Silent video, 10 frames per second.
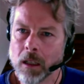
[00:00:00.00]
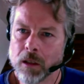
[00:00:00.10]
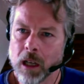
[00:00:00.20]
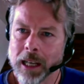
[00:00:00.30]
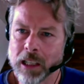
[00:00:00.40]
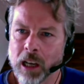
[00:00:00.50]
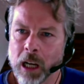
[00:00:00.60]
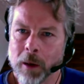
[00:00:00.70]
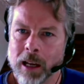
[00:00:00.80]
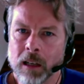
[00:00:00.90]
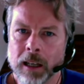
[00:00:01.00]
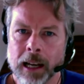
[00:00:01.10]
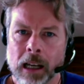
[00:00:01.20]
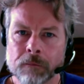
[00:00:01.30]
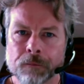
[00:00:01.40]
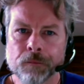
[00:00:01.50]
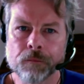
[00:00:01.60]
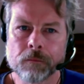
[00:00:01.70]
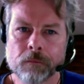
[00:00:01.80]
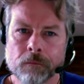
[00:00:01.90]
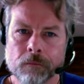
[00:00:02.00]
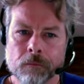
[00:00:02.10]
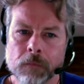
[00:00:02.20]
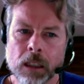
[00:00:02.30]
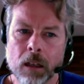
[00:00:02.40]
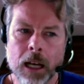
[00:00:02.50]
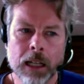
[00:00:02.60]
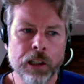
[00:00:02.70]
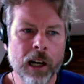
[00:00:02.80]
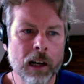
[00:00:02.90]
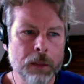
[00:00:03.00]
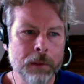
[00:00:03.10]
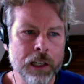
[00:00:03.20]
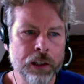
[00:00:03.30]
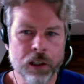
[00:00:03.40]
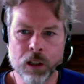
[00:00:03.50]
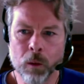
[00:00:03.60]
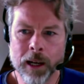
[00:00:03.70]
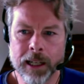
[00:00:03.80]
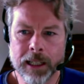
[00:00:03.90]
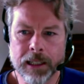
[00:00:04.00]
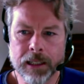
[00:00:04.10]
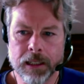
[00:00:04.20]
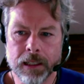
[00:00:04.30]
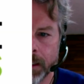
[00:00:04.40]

So that's the only way you can get it. It sucks, but it's just the way it is.